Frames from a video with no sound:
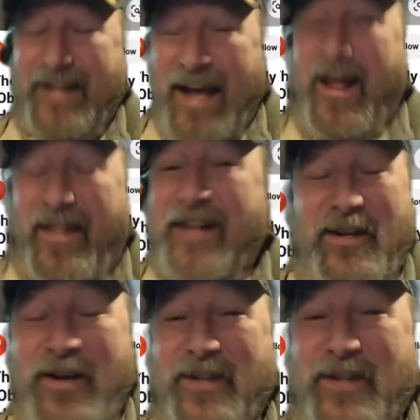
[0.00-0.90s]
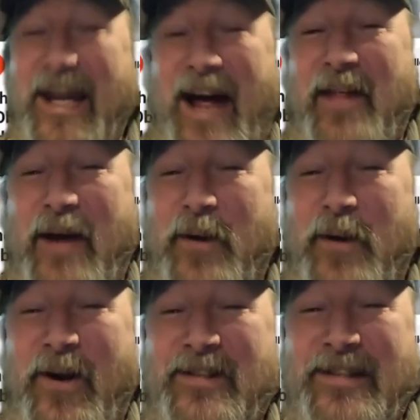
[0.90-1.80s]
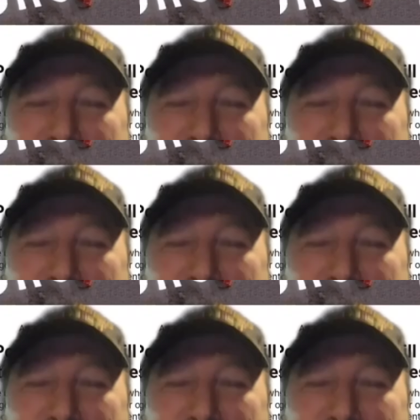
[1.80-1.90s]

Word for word: Yeah, that's usually how that works.